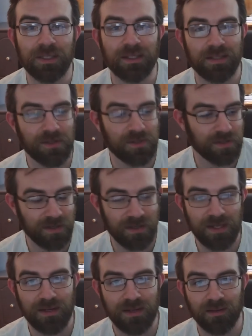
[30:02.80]
attention to
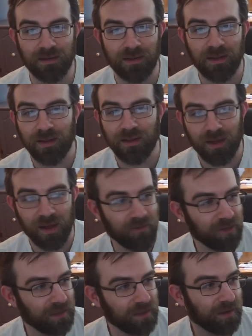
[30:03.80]
detail,
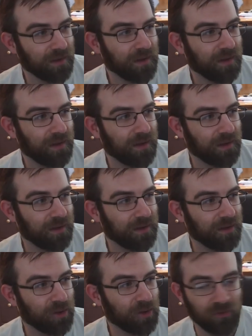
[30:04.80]
having
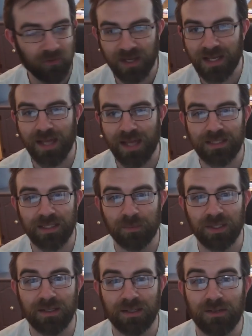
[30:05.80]
a fantastic
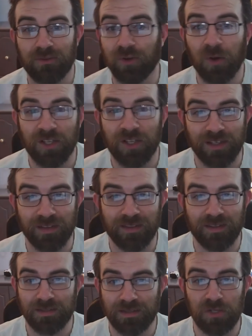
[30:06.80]
ability to focus on
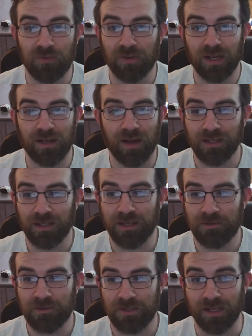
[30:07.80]
things that you find highly
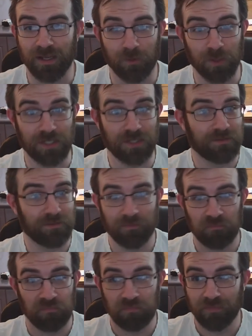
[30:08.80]
interesting, which
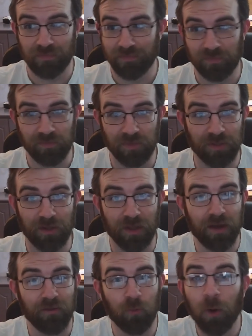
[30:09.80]
there are a lot
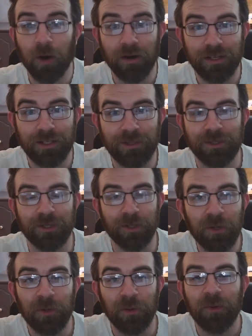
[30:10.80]
of work you can
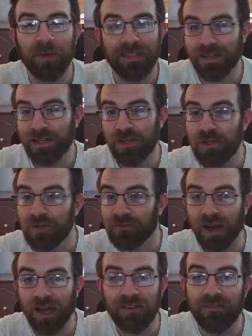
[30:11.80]
do with things you
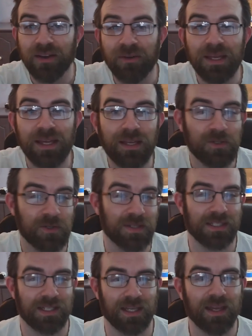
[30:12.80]
find very
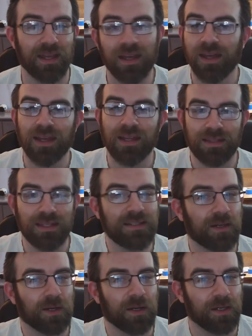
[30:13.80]
interesting. These
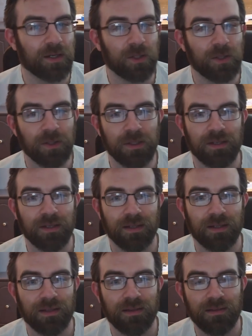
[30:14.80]
are good
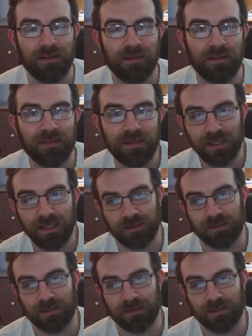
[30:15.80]
things.